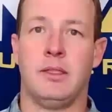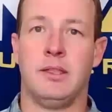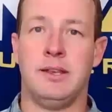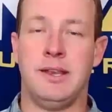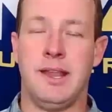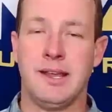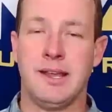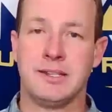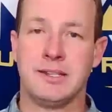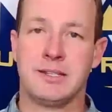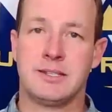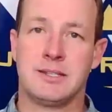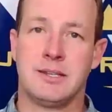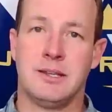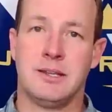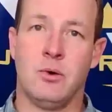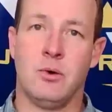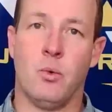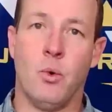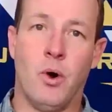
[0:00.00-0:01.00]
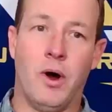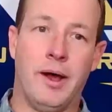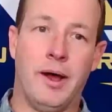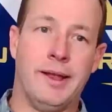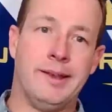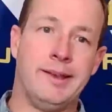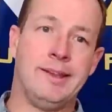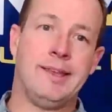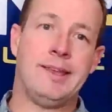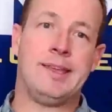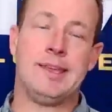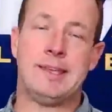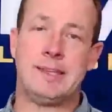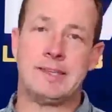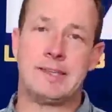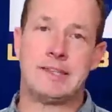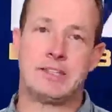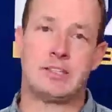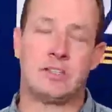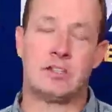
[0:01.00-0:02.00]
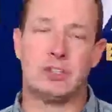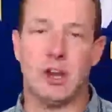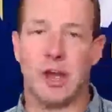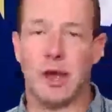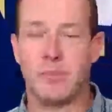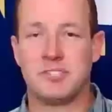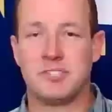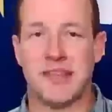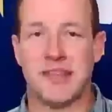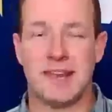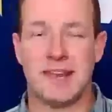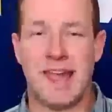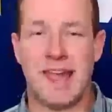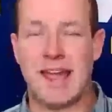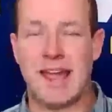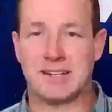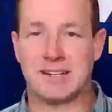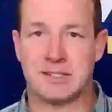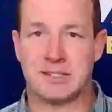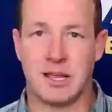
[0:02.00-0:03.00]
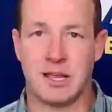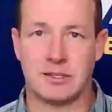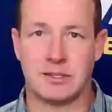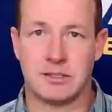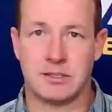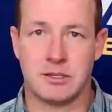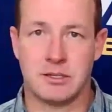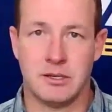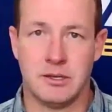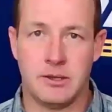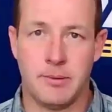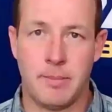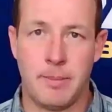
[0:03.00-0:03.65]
The next one is job site access.